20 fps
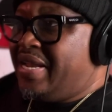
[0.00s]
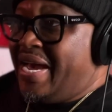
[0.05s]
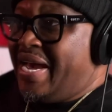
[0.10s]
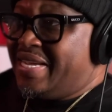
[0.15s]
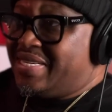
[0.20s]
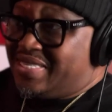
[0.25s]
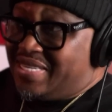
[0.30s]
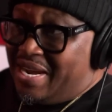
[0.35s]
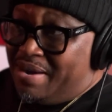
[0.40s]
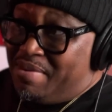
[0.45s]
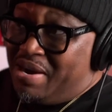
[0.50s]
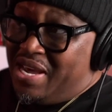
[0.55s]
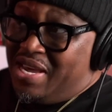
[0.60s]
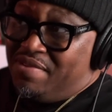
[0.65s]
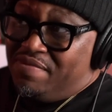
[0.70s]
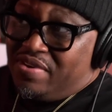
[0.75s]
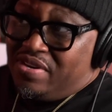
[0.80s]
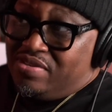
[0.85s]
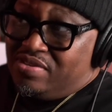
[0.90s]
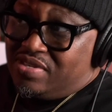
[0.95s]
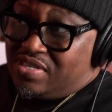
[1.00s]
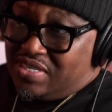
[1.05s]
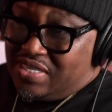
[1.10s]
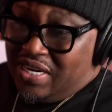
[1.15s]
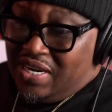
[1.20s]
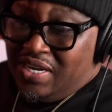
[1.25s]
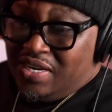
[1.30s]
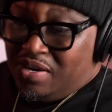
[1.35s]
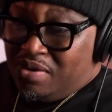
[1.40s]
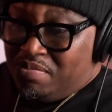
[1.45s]
last time I even
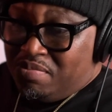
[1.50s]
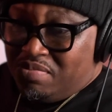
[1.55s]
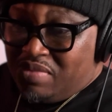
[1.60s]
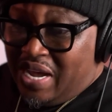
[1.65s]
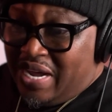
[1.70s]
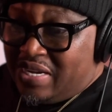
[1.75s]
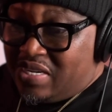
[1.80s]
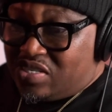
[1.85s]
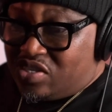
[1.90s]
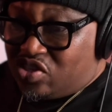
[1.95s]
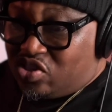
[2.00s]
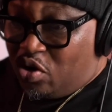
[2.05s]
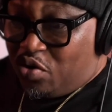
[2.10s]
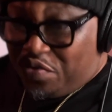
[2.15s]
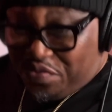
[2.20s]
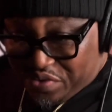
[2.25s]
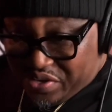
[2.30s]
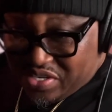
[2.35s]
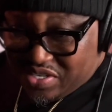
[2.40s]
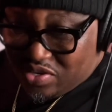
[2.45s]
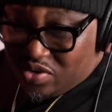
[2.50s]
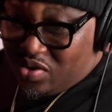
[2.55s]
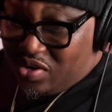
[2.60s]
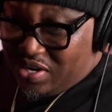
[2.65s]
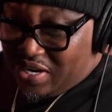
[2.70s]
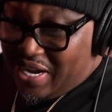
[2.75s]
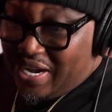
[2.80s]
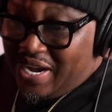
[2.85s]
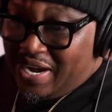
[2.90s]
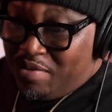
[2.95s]
seen them like surface
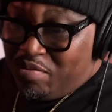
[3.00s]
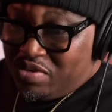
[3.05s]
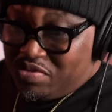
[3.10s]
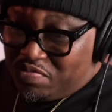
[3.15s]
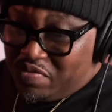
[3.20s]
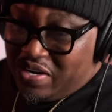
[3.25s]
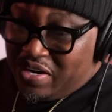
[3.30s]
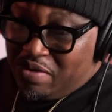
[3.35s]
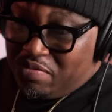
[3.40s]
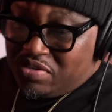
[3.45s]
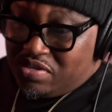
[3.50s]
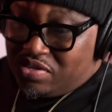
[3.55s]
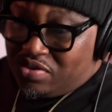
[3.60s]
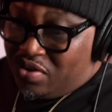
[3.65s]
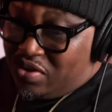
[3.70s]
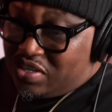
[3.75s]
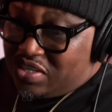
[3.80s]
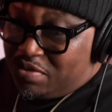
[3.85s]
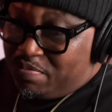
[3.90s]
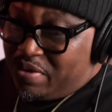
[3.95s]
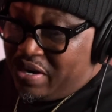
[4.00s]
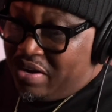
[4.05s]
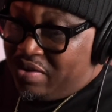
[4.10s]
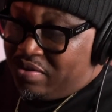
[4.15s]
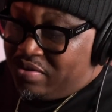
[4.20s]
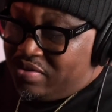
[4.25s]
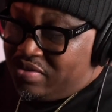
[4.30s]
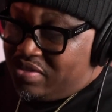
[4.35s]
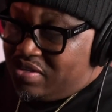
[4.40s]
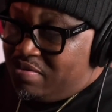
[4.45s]
online was when there was talks
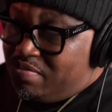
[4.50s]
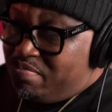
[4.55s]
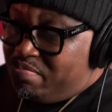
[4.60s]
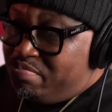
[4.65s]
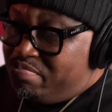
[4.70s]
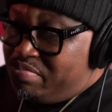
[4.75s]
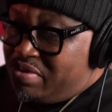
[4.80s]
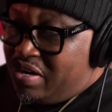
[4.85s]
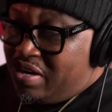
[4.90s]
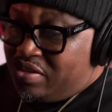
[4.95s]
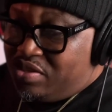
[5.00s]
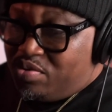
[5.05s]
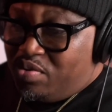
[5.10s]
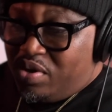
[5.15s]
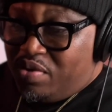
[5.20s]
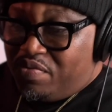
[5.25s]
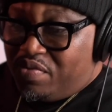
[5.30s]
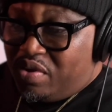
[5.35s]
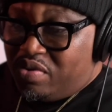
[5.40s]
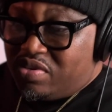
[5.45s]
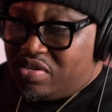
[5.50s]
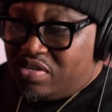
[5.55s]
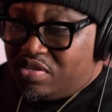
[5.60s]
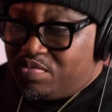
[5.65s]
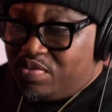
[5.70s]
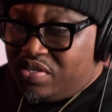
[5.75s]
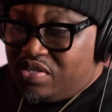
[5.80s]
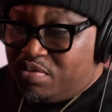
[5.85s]
about them doing the verses with